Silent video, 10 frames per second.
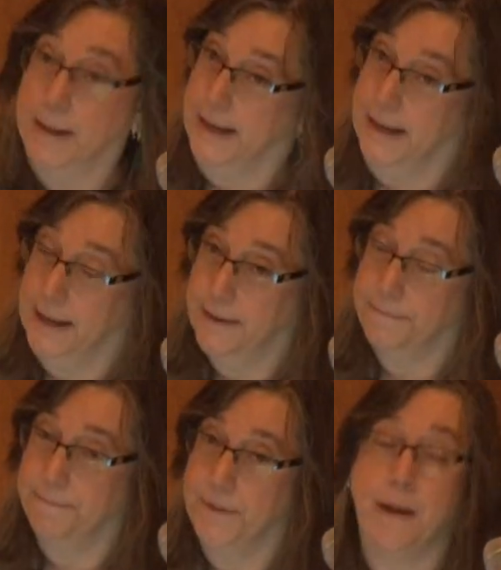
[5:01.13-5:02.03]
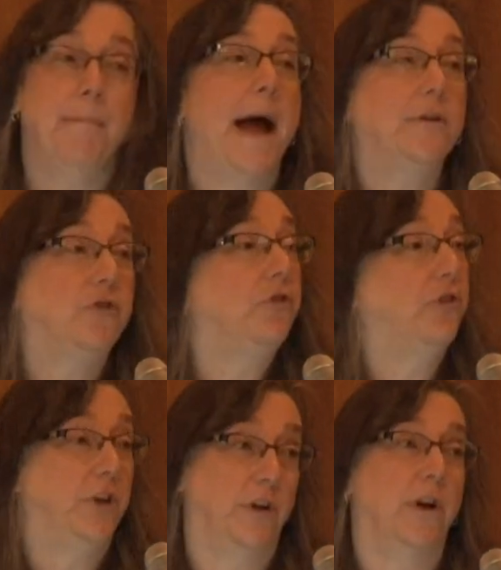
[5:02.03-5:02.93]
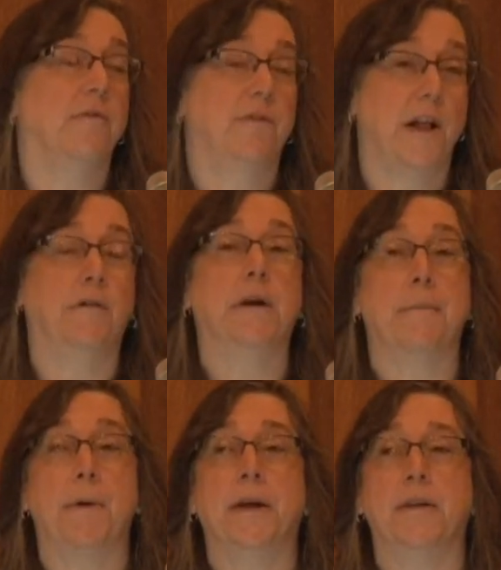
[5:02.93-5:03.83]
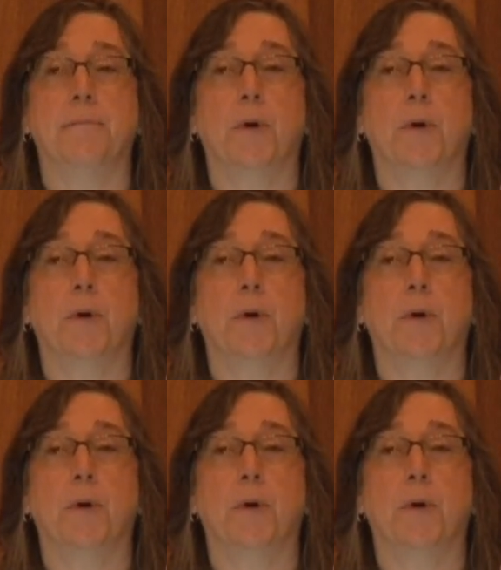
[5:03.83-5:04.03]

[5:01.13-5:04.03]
me, and Matt's usually good on following up on his